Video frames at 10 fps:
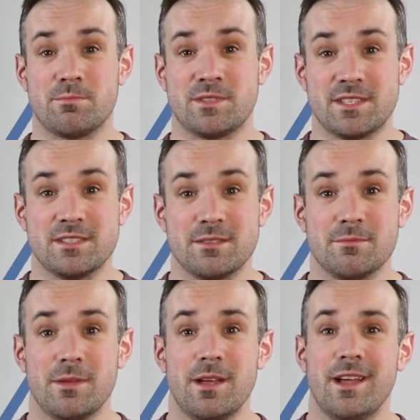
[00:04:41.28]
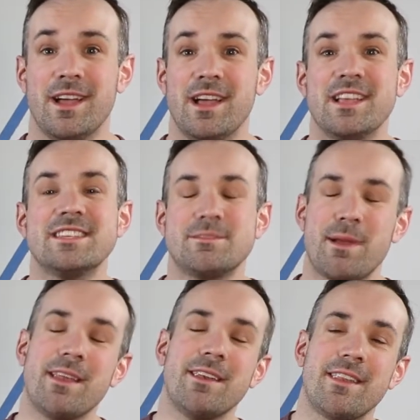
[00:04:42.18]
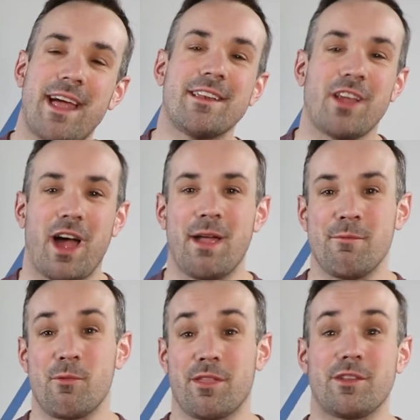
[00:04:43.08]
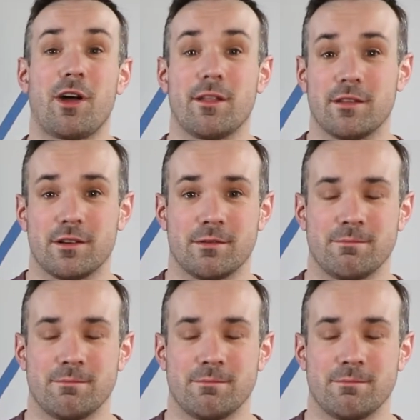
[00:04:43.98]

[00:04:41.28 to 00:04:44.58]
system, spend that time with a toddler.